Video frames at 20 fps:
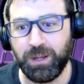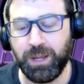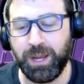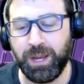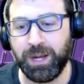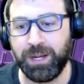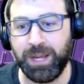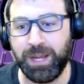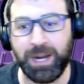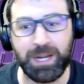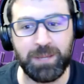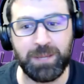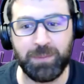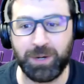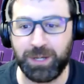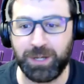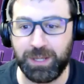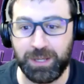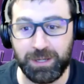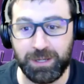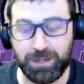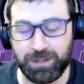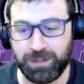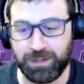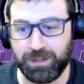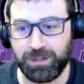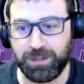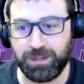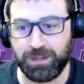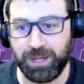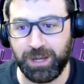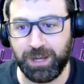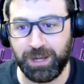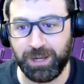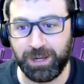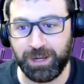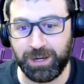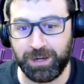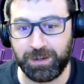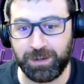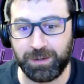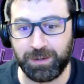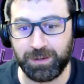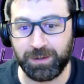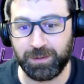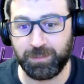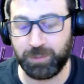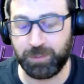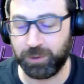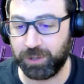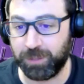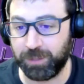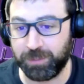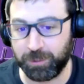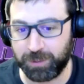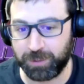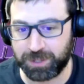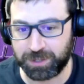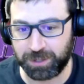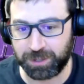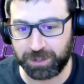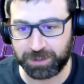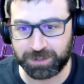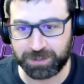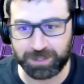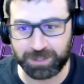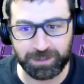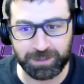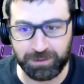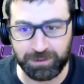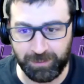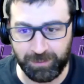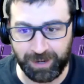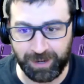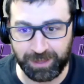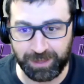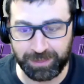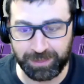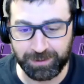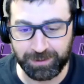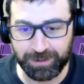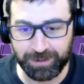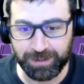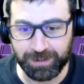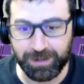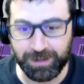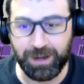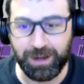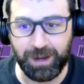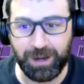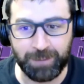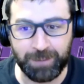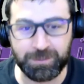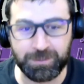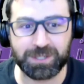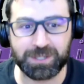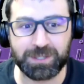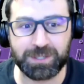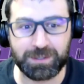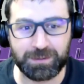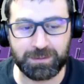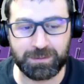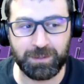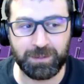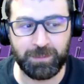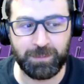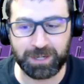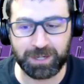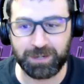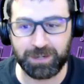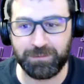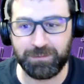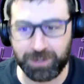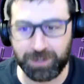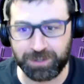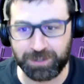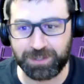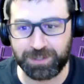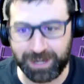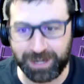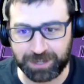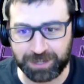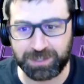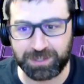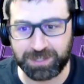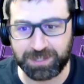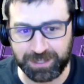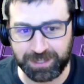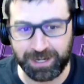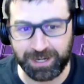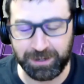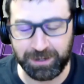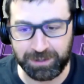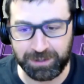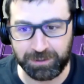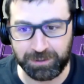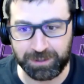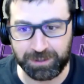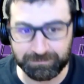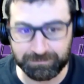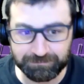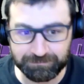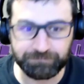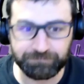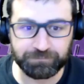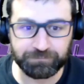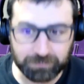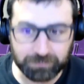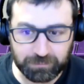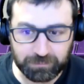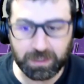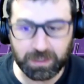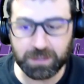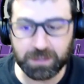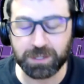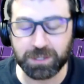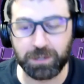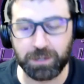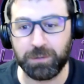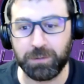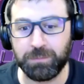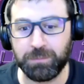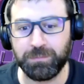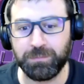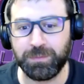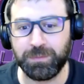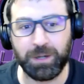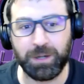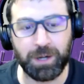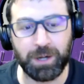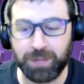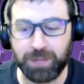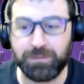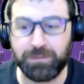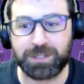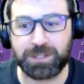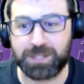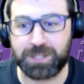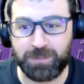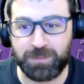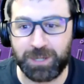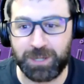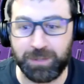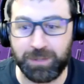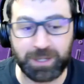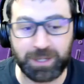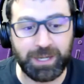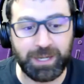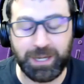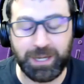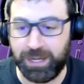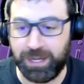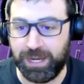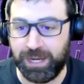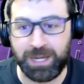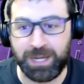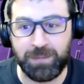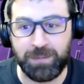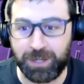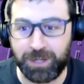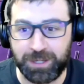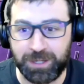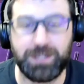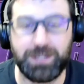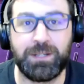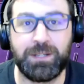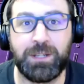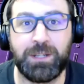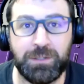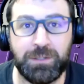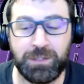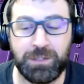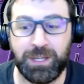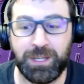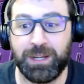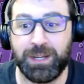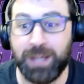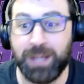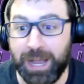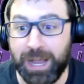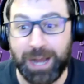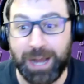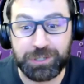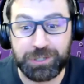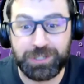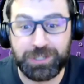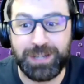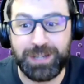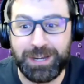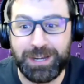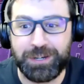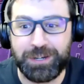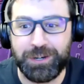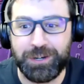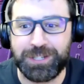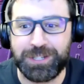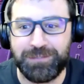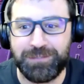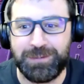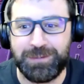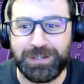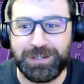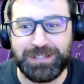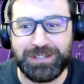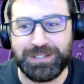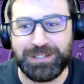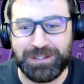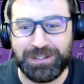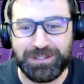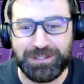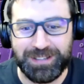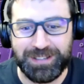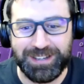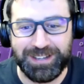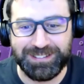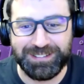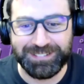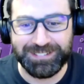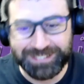and anybody can pull up the results and do the math. I'm just a big enough nerd to actually sit down and do it. So all of this is public. Anybody can go do that. Actually, I encourage everybody to go do that.